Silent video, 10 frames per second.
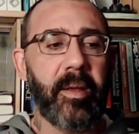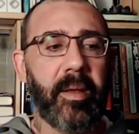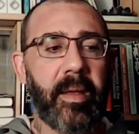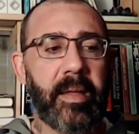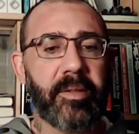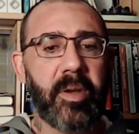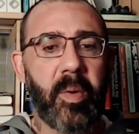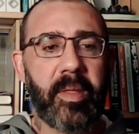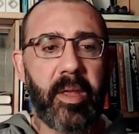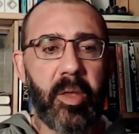It's
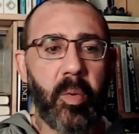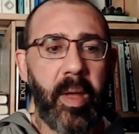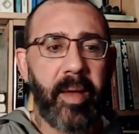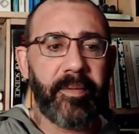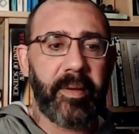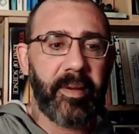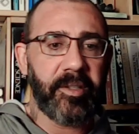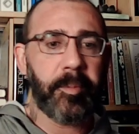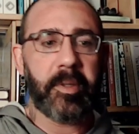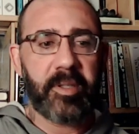knowing that you have a
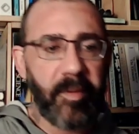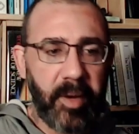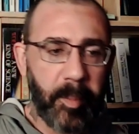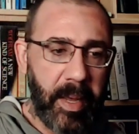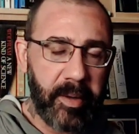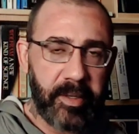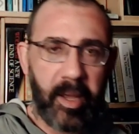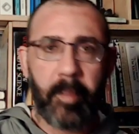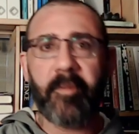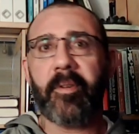specific amount of
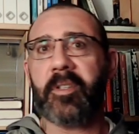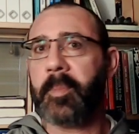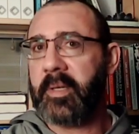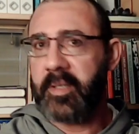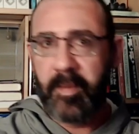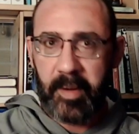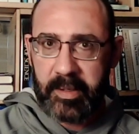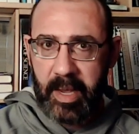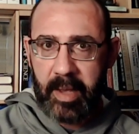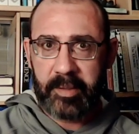time for a specific
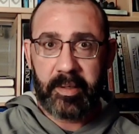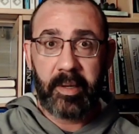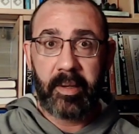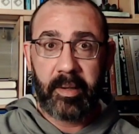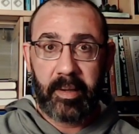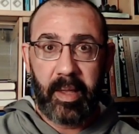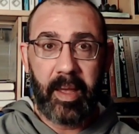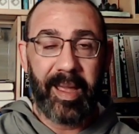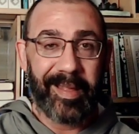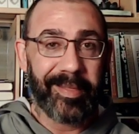task,
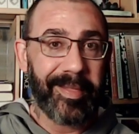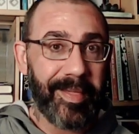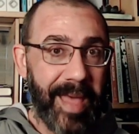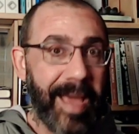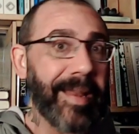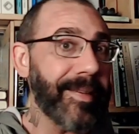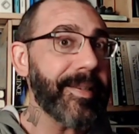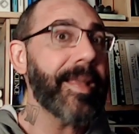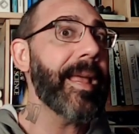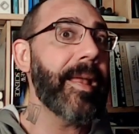okay, and that
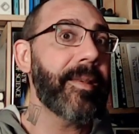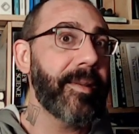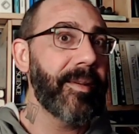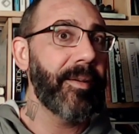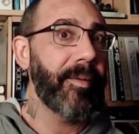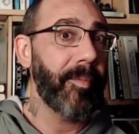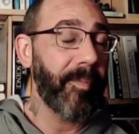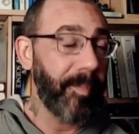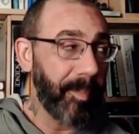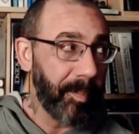is it.
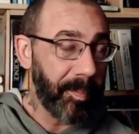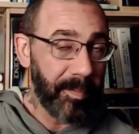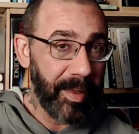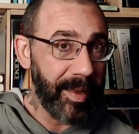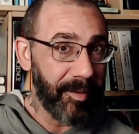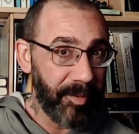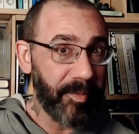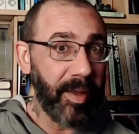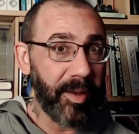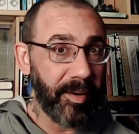And if
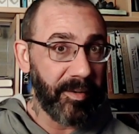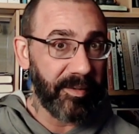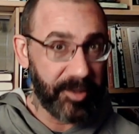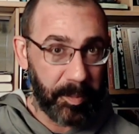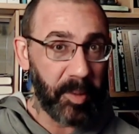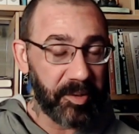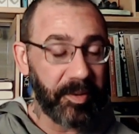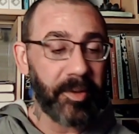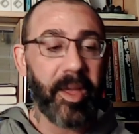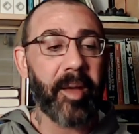you've got your spokes
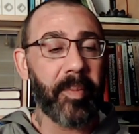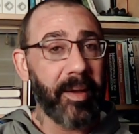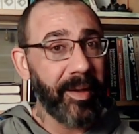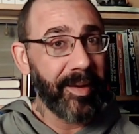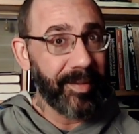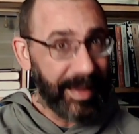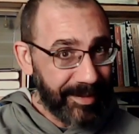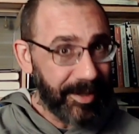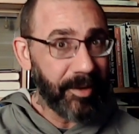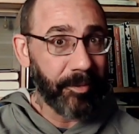filled up,
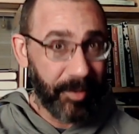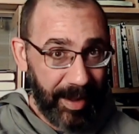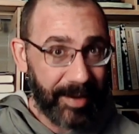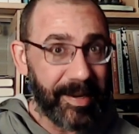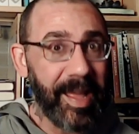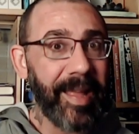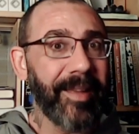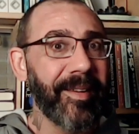that's it for that day.